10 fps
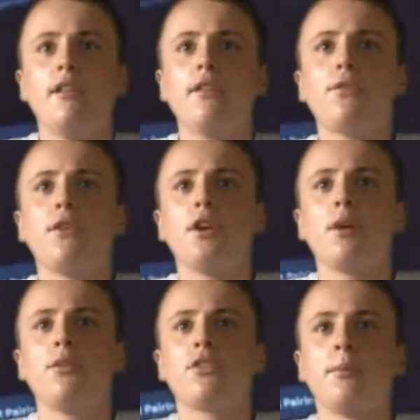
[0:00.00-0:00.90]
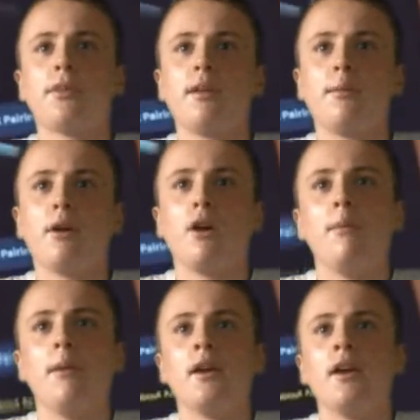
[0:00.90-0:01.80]
This video, which can be seen
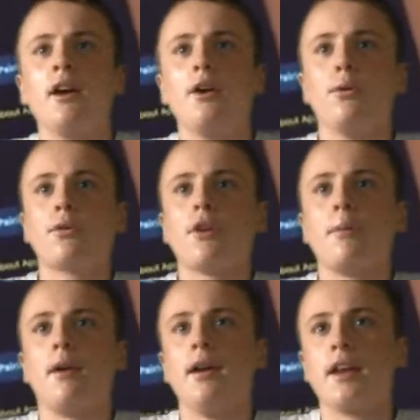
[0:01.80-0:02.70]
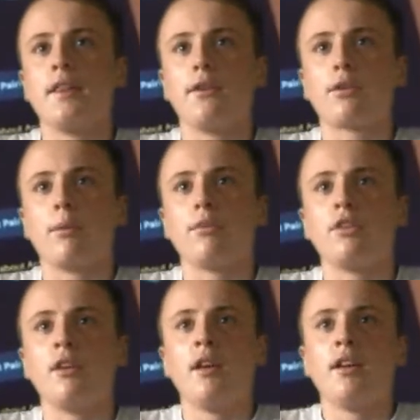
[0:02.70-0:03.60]
behind me, and also by a link in the
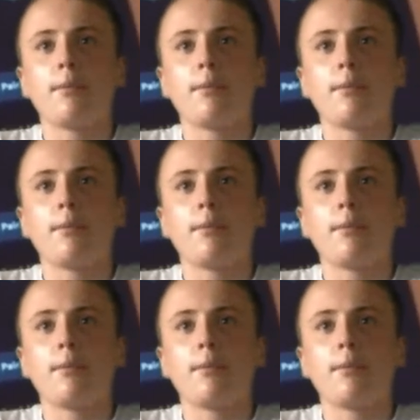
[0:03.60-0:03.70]
description,